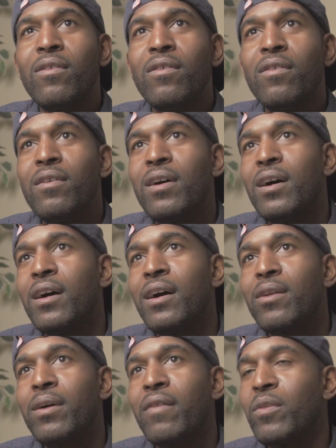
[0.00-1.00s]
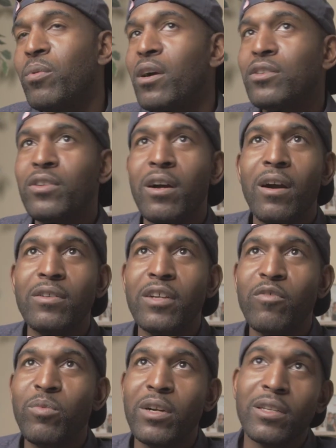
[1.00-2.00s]
I don't have the hard drive
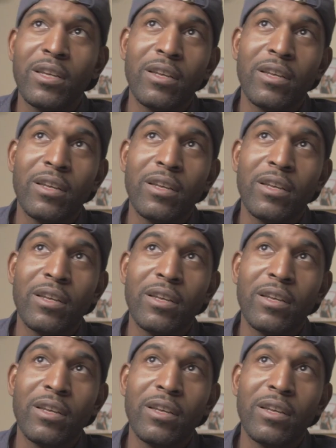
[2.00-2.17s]
plugged in.